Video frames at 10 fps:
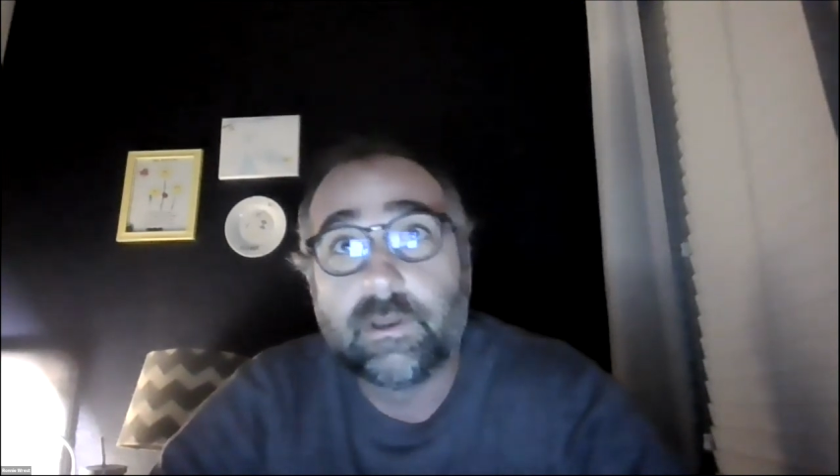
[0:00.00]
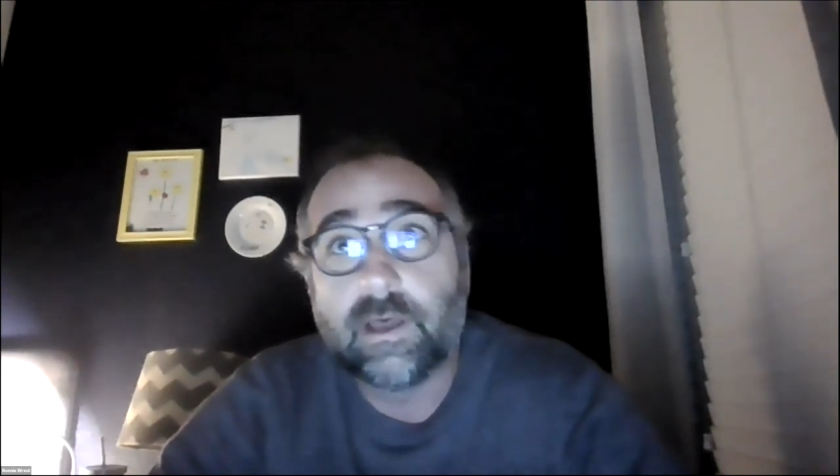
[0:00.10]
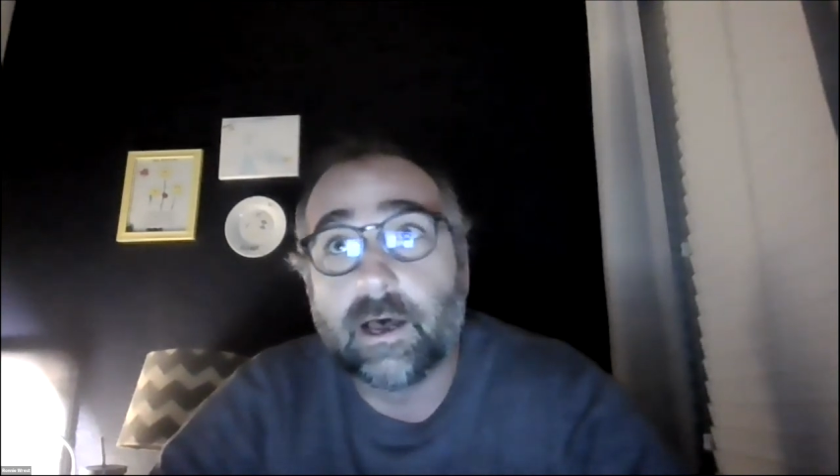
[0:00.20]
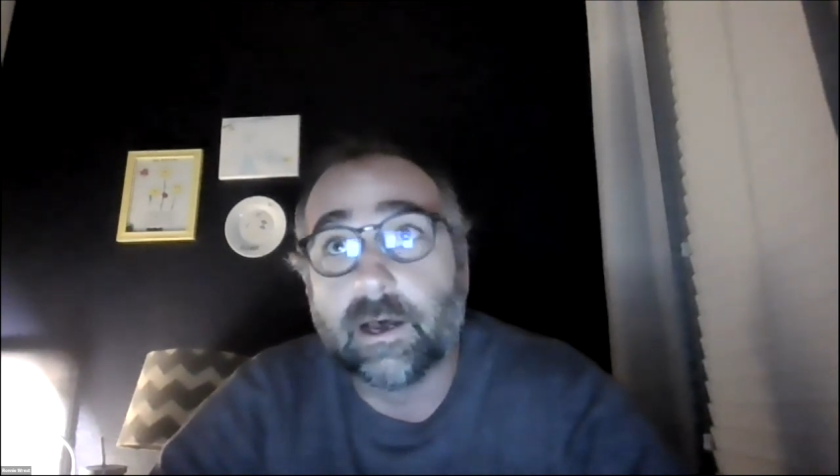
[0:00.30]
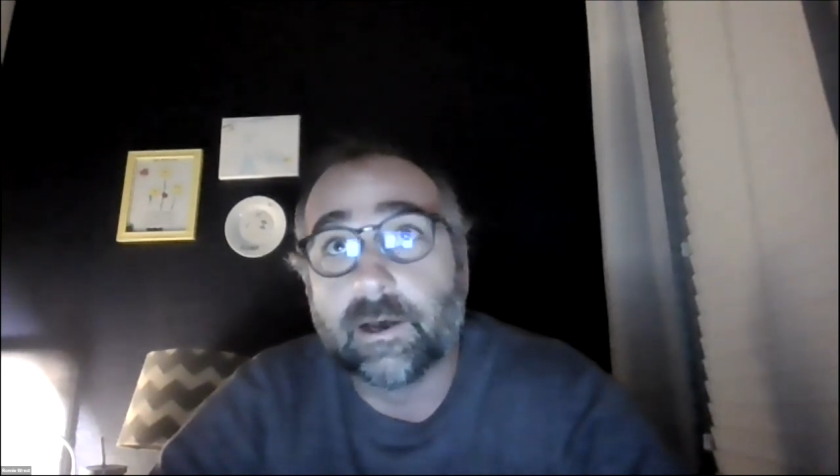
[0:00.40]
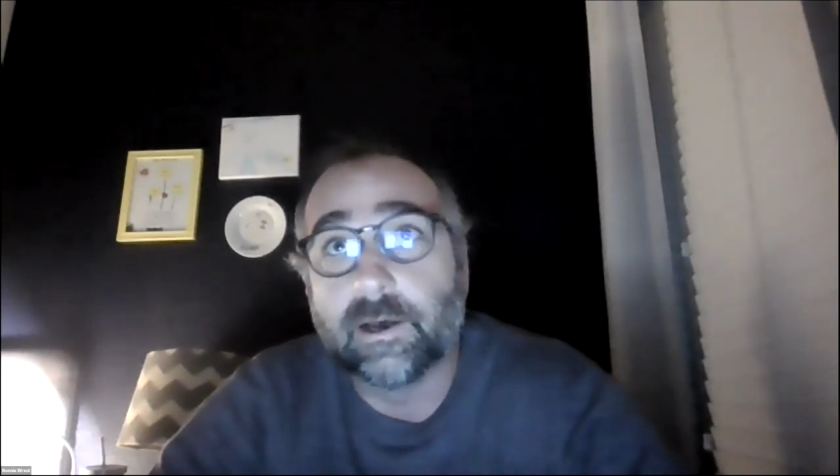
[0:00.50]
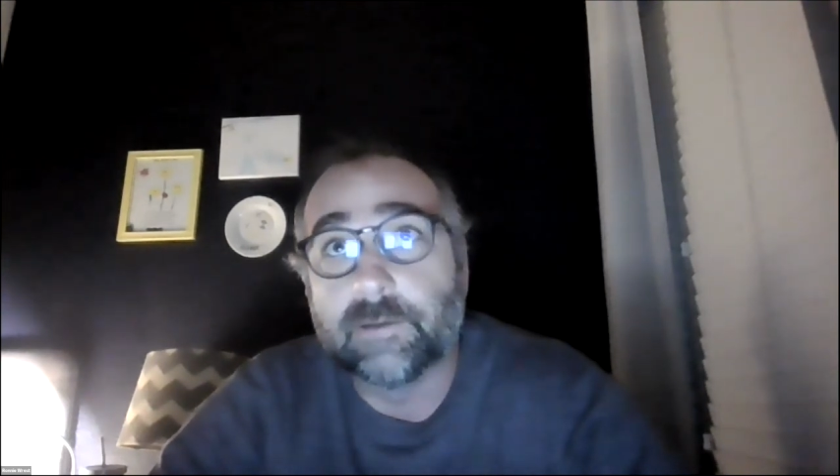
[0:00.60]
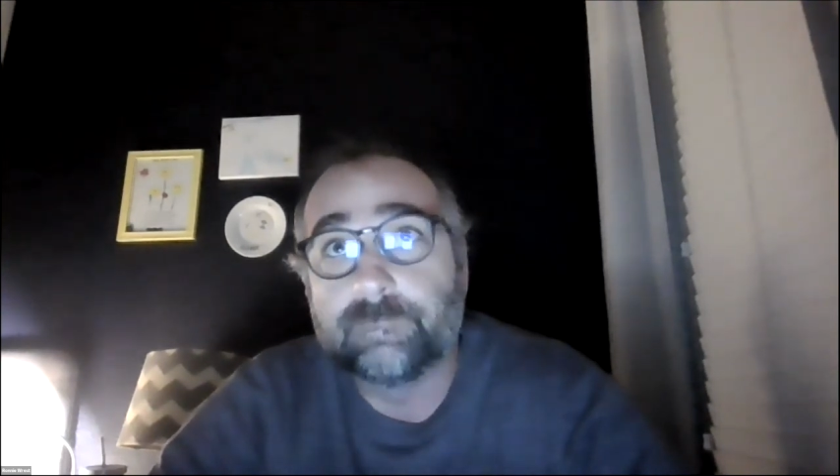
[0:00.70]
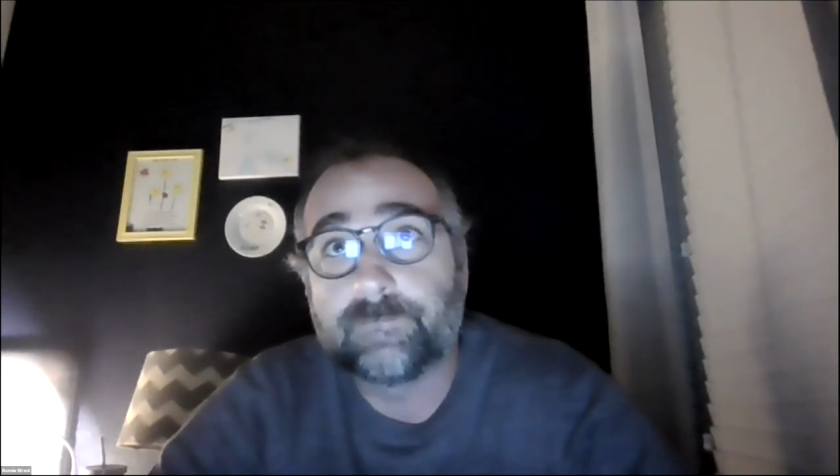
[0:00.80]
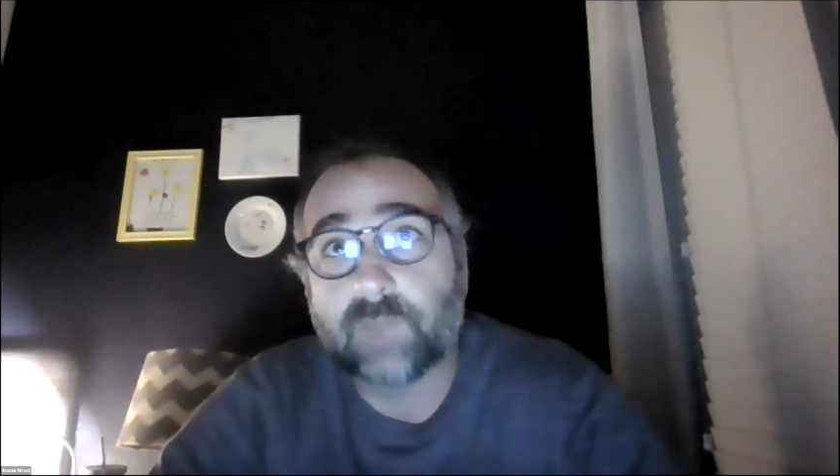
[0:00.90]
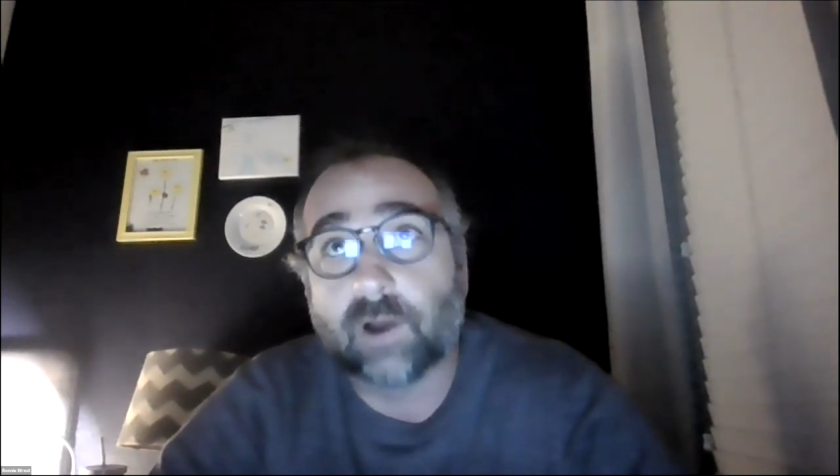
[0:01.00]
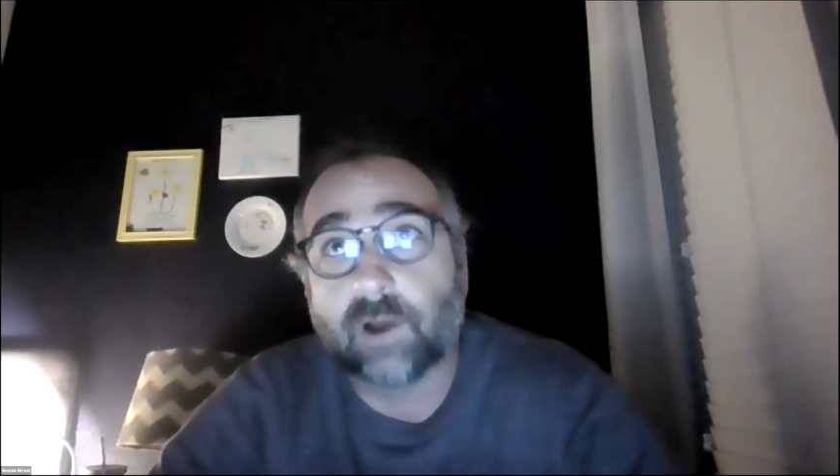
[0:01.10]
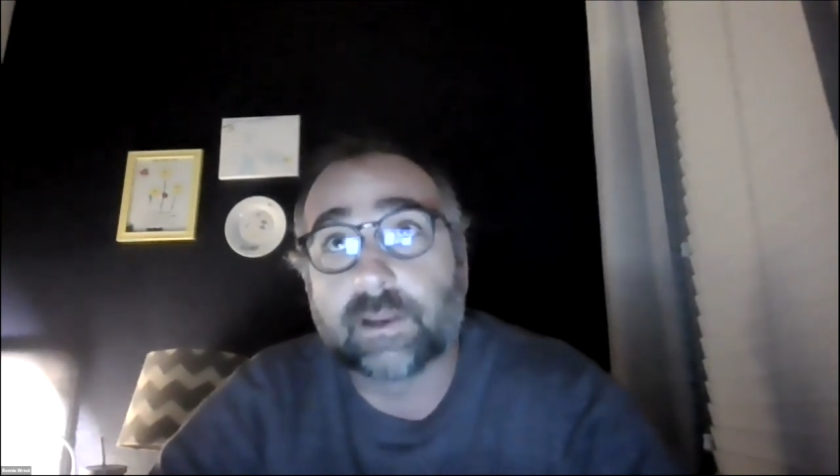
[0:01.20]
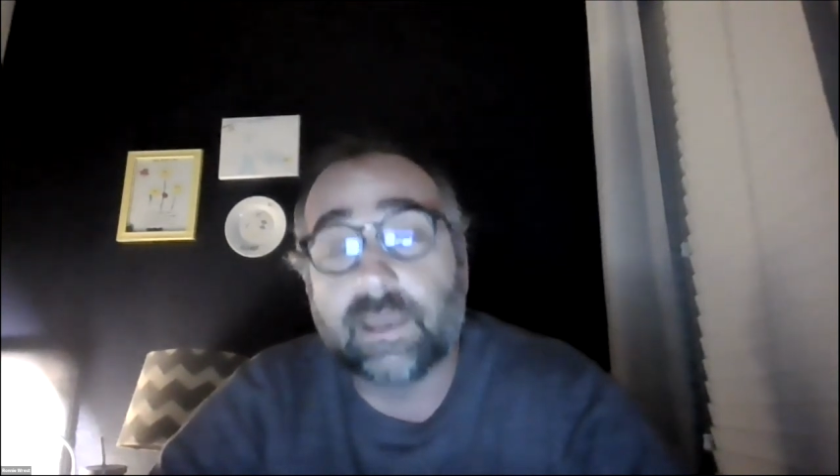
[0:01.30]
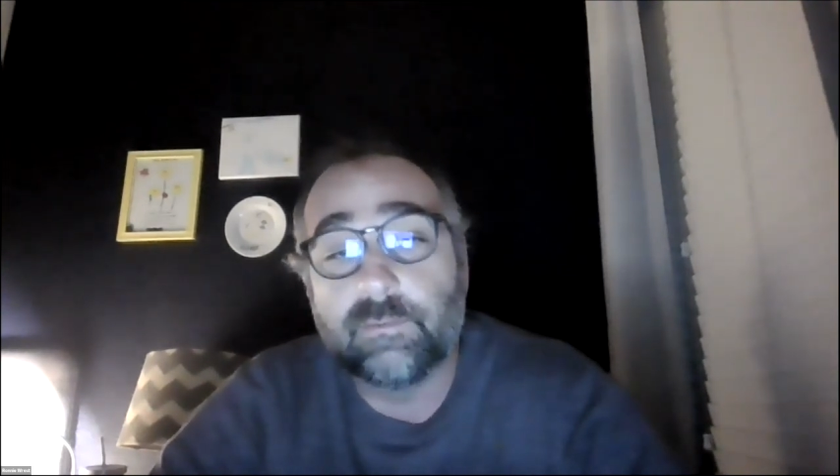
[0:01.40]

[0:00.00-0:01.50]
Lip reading: art can